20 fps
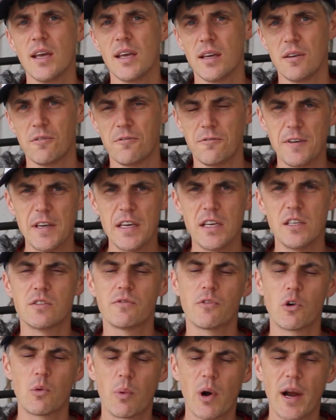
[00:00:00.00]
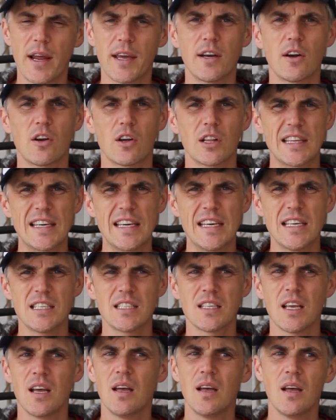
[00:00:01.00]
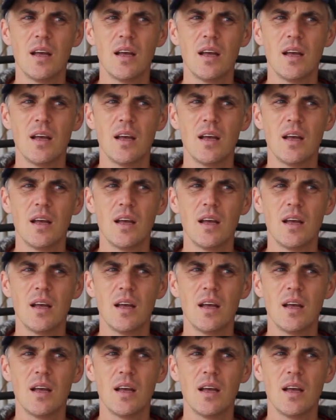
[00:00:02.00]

in fees for breaking our lease,